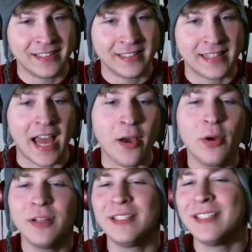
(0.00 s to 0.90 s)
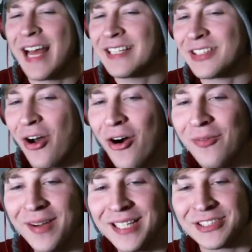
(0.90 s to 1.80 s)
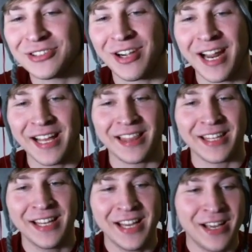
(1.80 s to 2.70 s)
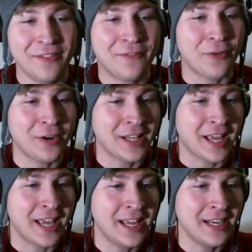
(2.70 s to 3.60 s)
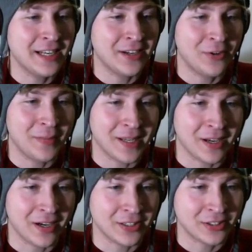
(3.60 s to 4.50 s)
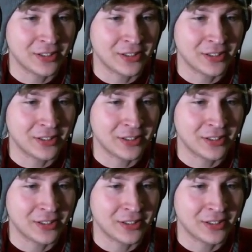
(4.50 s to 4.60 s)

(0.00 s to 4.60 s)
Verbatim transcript: That's all my strength? 48? Oh my gosh.